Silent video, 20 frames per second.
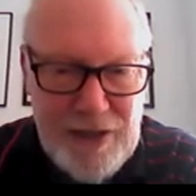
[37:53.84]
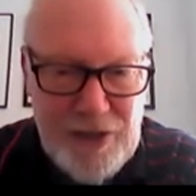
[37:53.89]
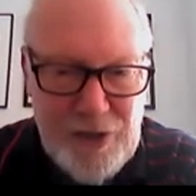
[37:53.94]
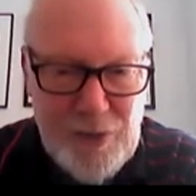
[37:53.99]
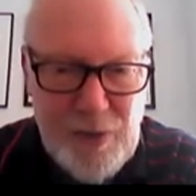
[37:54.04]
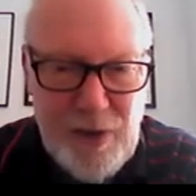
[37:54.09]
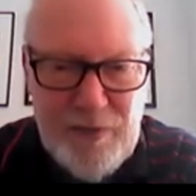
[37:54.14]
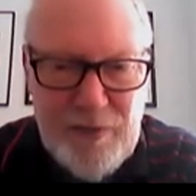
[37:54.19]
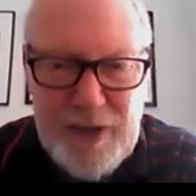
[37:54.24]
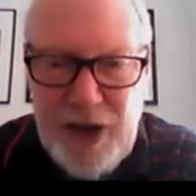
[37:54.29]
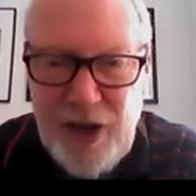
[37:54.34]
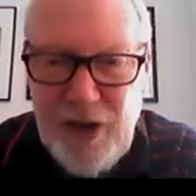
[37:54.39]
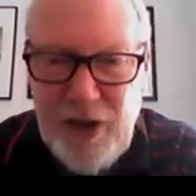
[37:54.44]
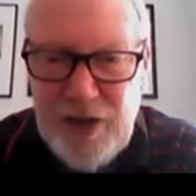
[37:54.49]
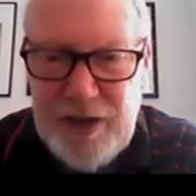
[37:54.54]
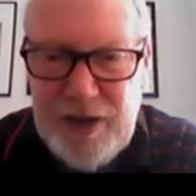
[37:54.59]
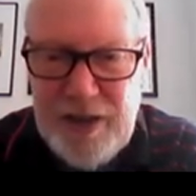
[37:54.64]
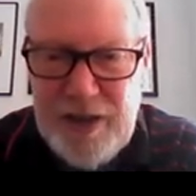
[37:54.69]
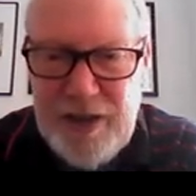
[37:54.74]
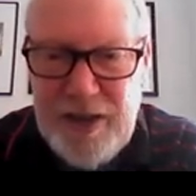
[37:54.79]
12
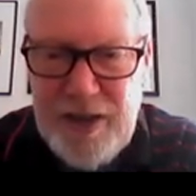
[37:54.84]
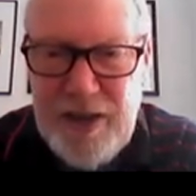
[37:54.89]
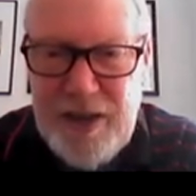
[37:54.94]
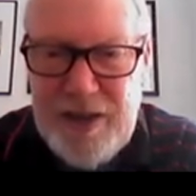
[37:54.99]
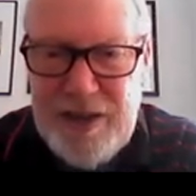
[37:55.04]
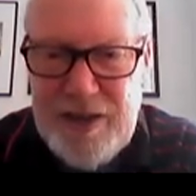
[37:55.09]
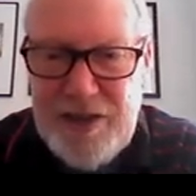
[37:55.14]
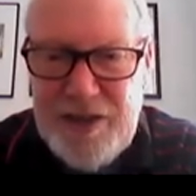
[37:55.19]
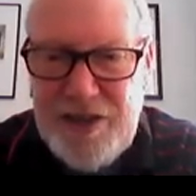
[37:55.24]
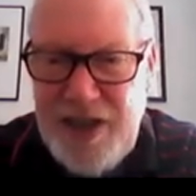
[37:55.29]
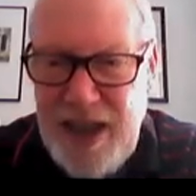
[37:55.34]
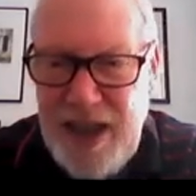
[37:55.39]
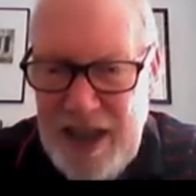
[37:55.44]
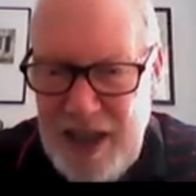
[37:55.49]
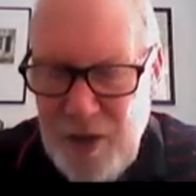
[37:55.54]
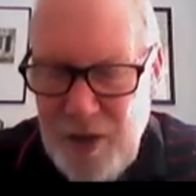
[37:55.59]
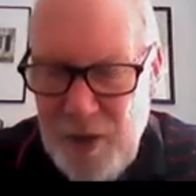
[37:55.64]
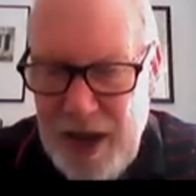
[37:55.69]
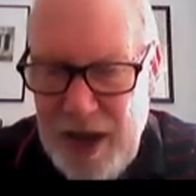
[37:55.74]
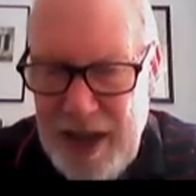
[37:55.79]
o'clock,
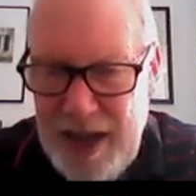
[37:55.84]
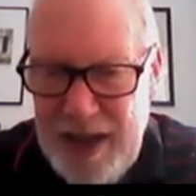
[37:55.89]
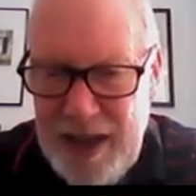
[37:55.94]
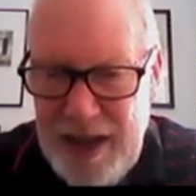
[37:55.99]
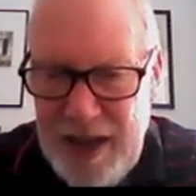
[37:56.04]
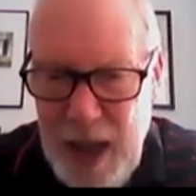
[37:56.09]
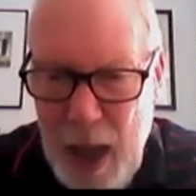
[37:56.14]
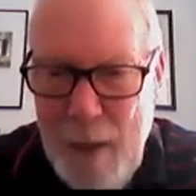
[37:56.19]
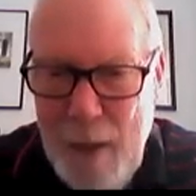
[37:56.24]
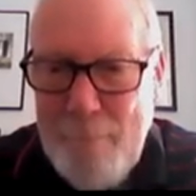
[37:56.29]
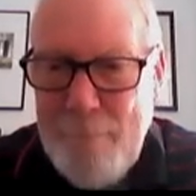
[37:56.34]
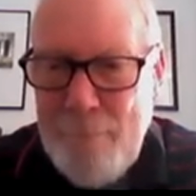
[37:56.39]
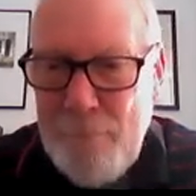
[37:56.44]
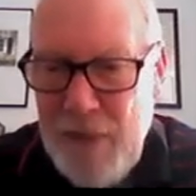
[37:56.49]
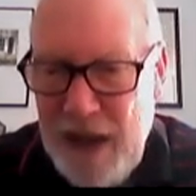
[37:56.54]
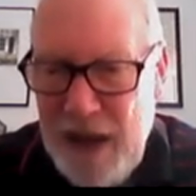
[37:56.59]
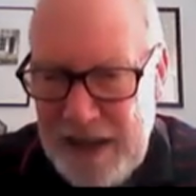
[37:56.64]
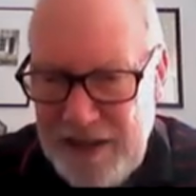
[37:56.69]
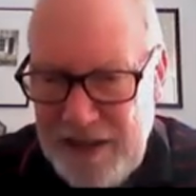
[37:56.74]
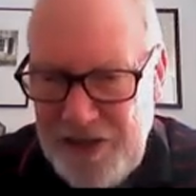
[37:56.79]
take away
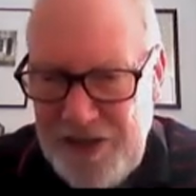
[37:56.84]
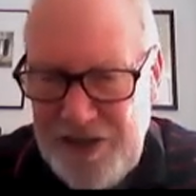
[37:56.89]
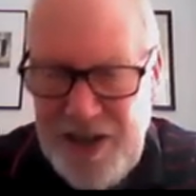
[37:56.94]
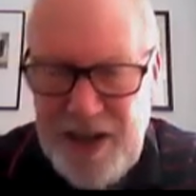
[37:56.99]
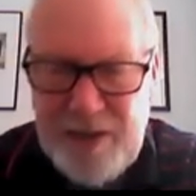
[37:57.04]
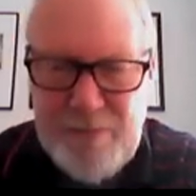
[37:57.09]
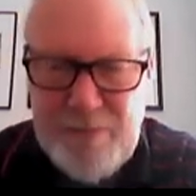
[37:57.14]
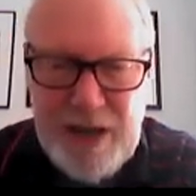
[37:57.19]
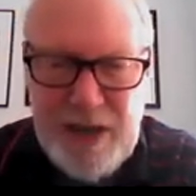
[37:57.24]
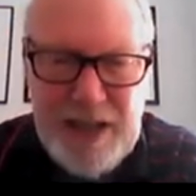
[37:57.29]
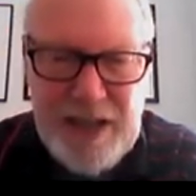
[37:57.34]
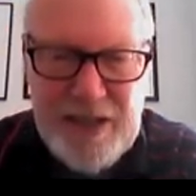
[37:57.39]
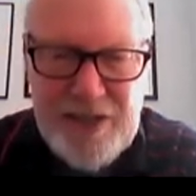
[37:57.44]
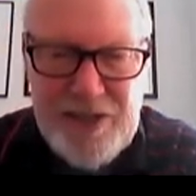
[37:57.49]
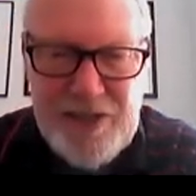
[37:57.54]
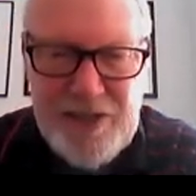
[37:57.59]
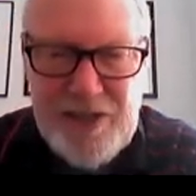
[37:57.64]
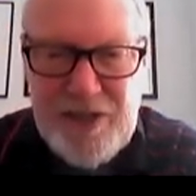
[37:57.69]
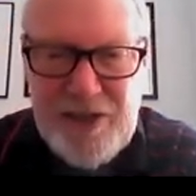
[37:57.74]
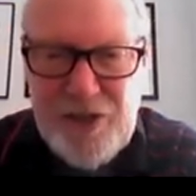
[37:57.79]
minus 10
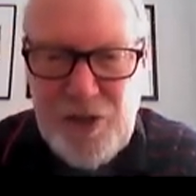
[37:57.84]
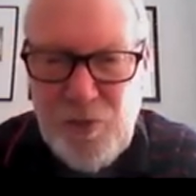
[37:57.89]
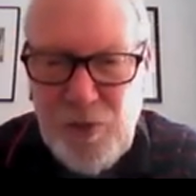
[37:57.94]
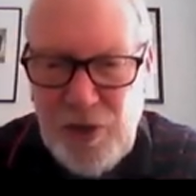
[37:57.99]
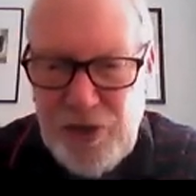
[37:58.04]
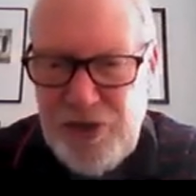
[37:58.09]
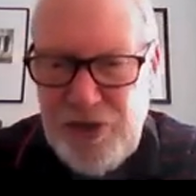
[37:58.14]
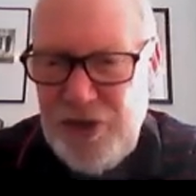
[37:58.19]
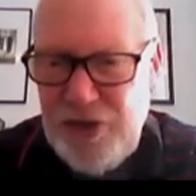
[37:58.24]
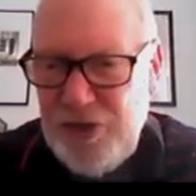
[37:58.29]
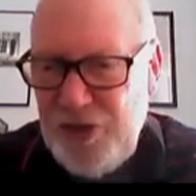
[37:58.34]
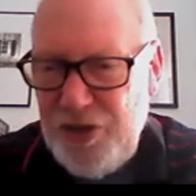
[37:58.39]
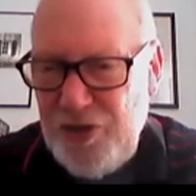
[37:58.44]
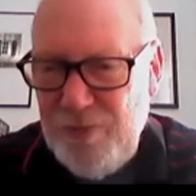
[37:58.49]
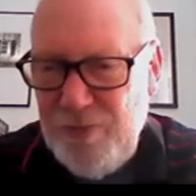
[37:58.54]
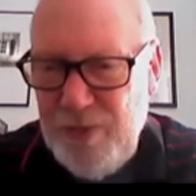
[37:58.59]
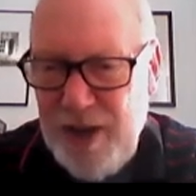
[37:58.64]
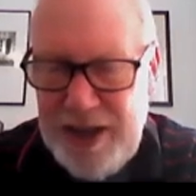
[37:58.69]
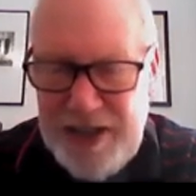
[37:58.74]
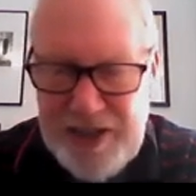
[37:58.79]
minutes. So watch those two
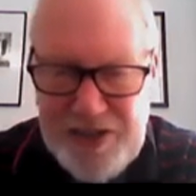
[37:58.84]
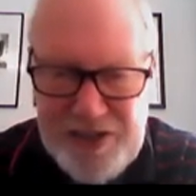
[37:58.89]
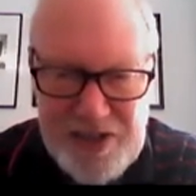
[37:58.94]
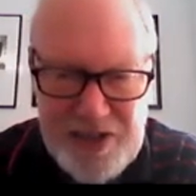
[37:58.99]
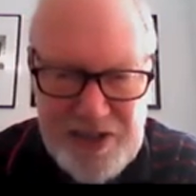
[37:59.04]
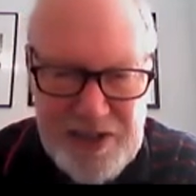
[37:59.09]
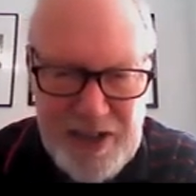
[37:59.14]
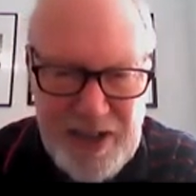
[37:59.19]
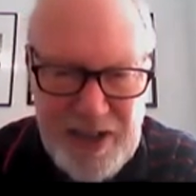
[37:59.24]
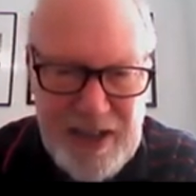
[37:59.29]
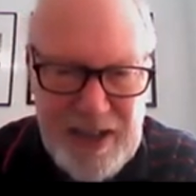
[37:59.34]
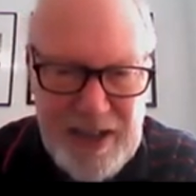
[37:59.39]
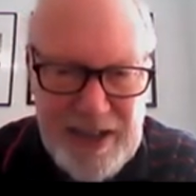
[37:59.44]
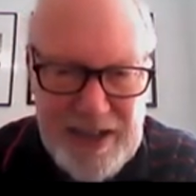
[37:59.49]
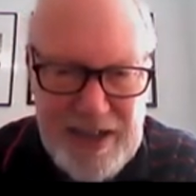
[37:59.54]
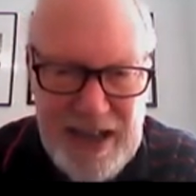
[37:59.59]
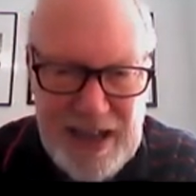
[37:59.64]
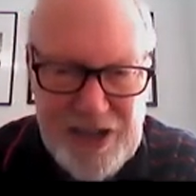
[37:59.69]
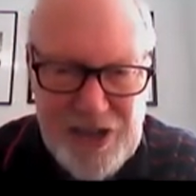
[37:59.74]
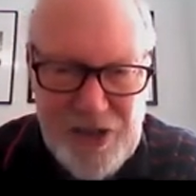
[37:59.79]
minuses
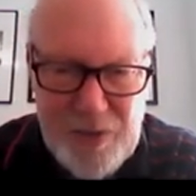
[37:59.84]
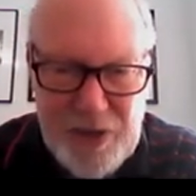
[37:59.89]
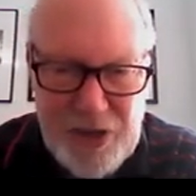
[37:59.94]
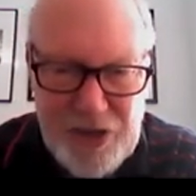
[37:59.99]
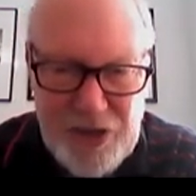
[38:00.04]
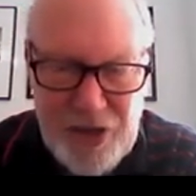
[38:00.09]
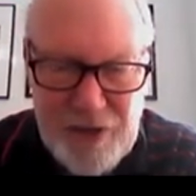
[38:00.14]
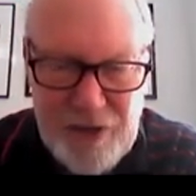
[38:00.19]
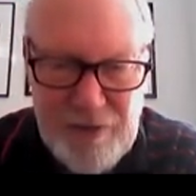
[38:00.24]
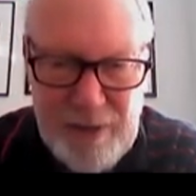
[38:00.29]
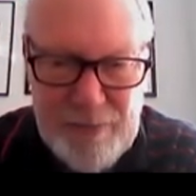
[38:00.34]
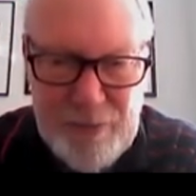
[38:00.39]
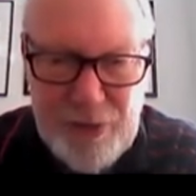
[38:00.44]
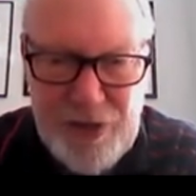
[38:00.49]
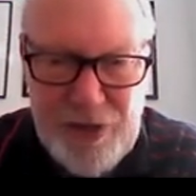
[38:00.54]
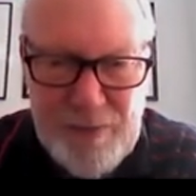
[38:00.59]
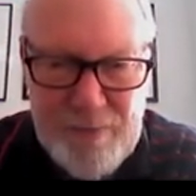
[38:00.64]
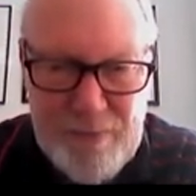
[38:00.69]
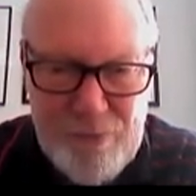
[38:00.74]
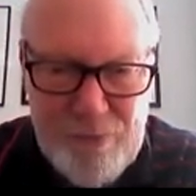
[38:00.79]
next to each other. I
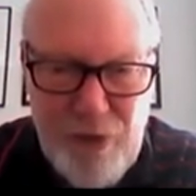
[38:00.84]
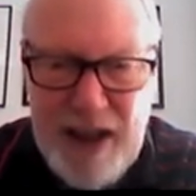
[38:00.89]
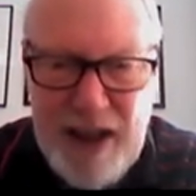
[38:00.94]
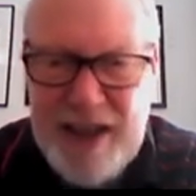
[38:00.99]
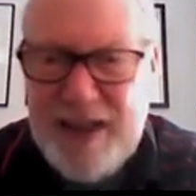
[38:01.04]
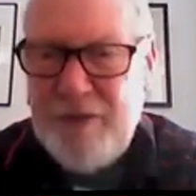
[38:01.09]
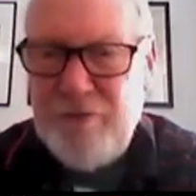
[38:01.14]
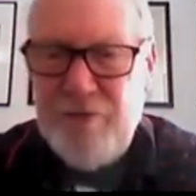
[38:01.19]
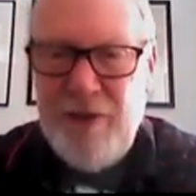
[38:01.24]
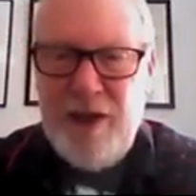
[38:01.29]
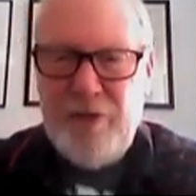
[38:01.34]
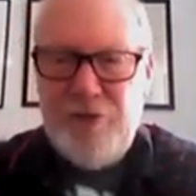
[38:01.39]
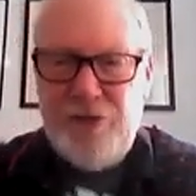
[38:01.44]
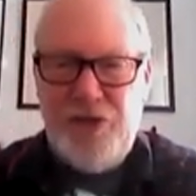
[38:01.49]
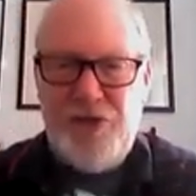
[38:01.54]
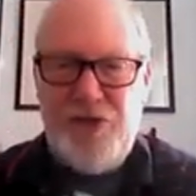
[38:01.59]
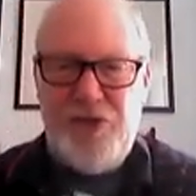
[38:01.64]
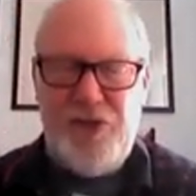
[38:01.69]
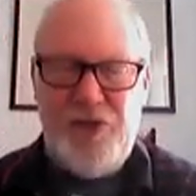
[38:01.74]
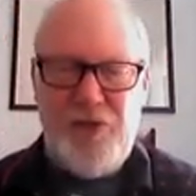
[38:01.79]
put a bracket round
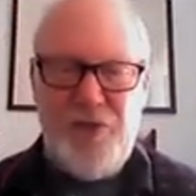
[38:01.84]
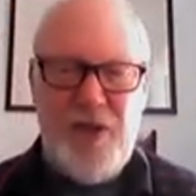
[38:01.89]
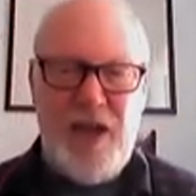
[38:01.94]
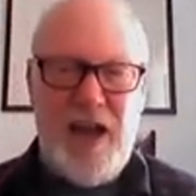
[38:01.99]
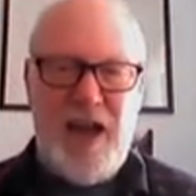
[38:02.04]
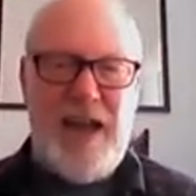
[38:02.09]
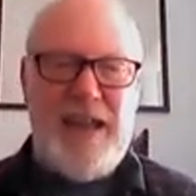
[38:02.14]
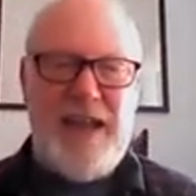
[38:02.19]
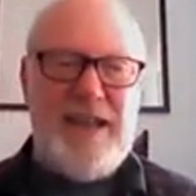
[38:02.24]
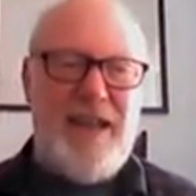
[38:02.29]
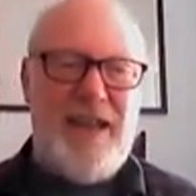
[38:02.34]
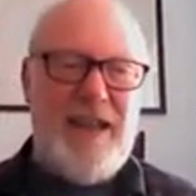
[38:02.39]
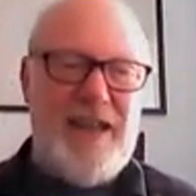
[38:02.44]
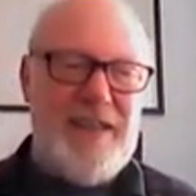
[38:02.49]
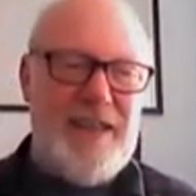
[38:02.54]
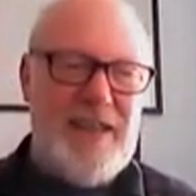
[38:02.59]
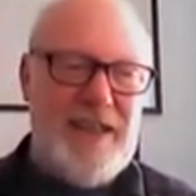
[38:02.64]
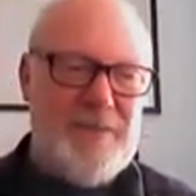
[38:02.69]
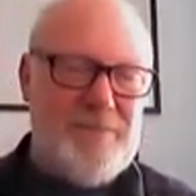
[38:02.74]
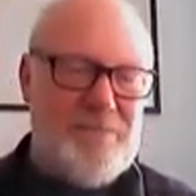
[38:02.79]
just to highlight
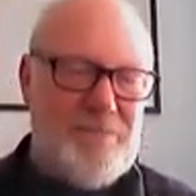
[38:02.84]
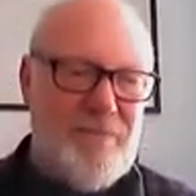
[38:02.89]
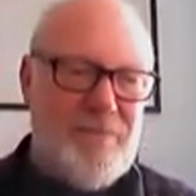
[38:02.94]
that.